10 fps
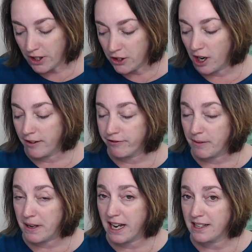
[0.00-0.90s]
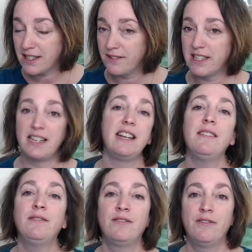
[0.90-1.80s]
You're going from the
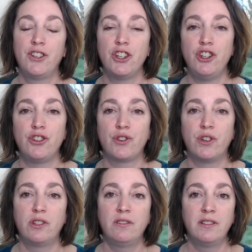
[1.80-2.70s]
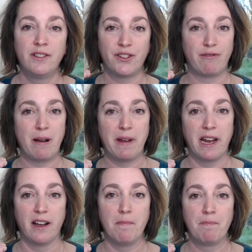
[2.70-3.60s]
negativity to neutral to
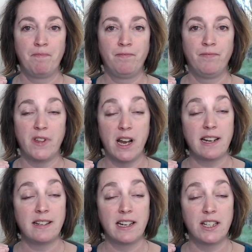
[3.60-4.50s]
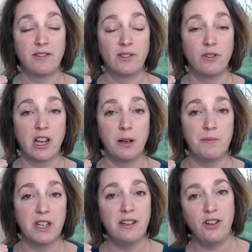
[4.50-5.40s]
ramping it up. The next negative thought
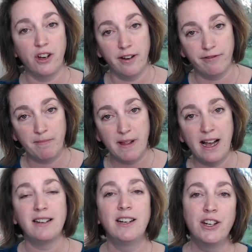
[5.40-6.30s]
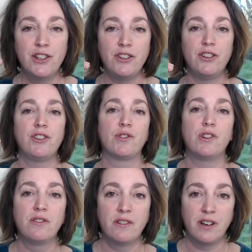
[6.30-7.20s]
comes in, you go from that to
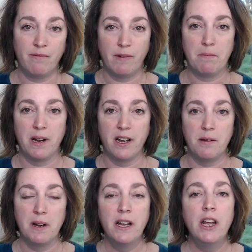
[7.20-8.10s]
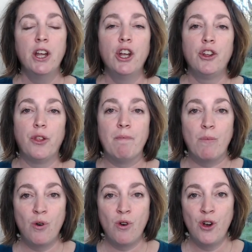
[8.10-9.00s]
neutral and ramp it up. The
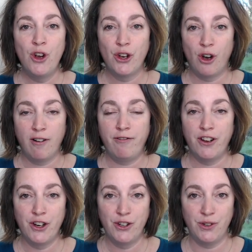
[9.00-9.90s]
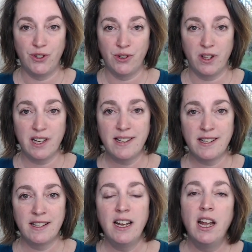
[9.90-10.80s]
more often you do
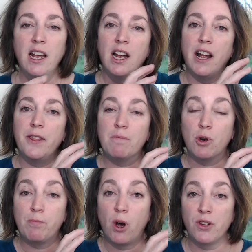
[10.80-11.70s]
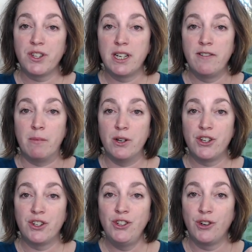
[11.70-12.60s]
this, and the more positive
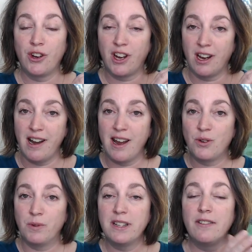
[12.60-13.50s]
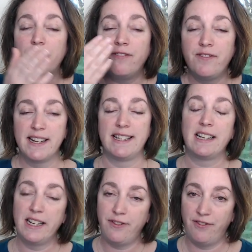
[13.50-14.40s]
emotion you can connect with and
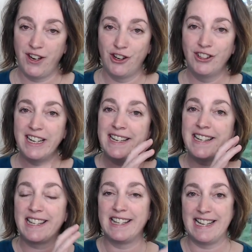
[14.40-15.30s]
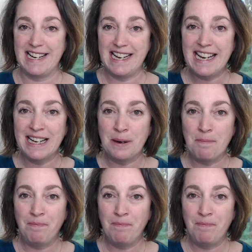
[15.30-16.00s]
physically feel in the C,